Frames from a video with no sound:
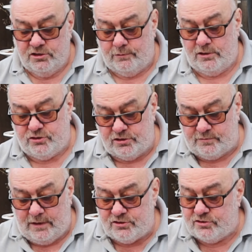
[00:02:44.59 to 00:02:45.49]
So that's
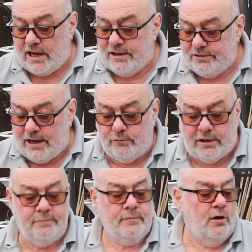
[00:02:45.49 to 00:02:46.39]
just, that's setting down
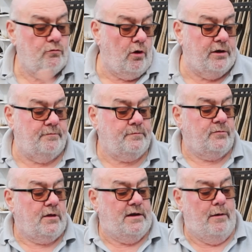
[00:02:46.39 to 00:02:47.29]
there. Right,
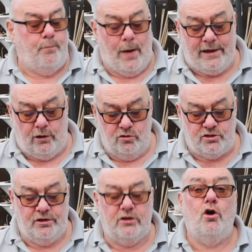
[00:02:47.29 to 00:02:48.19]
now back
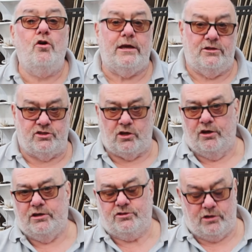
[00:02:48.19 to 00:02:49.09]
onto the cooking side.